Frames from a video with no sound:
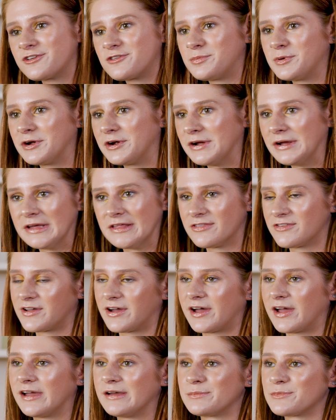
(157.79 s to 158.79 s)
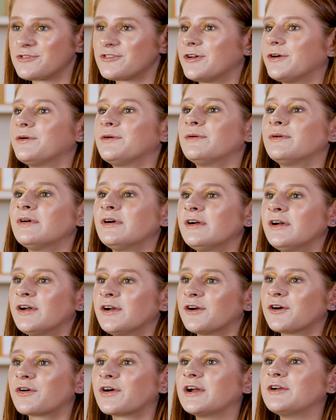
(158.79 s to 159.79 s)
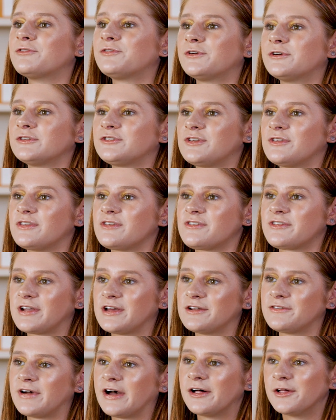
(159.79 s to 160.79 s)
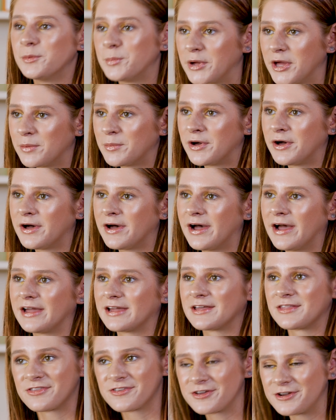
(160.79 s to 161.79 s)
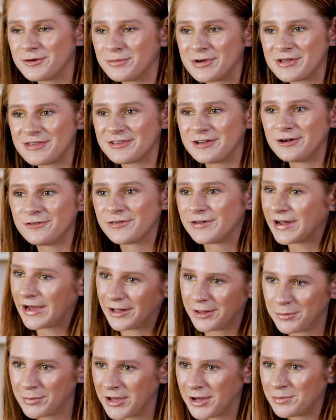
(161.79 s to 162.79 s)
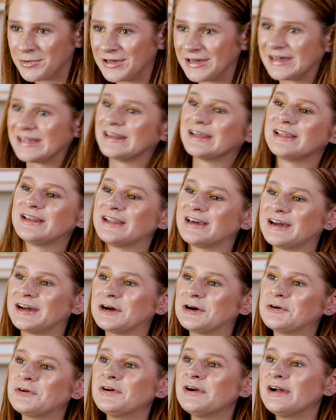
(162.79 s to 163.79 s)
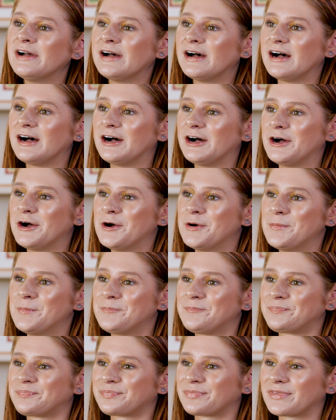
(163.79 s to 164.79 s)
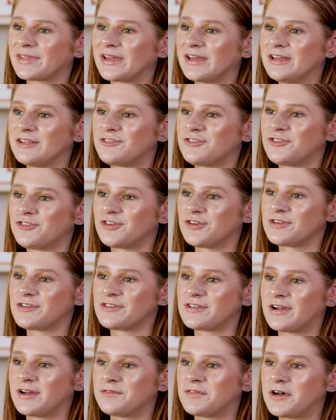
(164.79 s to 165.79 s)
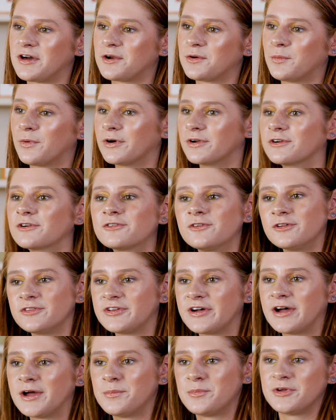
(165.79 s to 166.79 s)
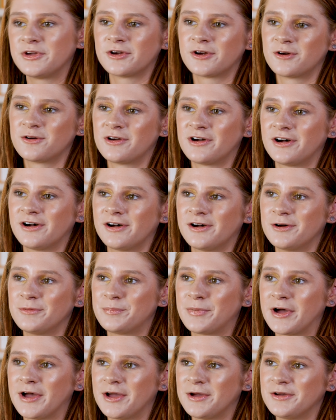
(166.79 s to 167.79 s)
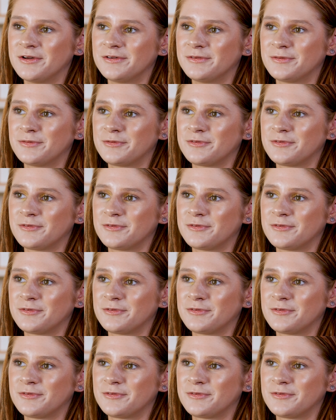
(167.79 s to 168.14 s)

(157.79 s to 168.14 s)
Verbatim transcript: experience. I am so grateful to the state of Alabama. I consider myself an Alabamian now. Um, it's just, I've had a wonderful time here uh, by,